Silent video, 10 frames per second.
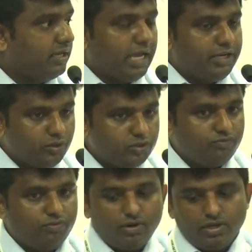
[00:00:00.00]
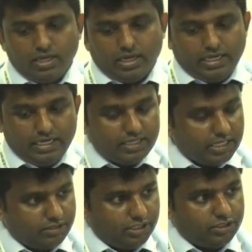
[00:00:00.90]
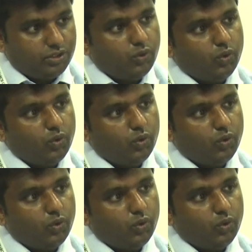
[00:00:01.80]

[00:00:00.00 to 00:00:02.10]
can use for industries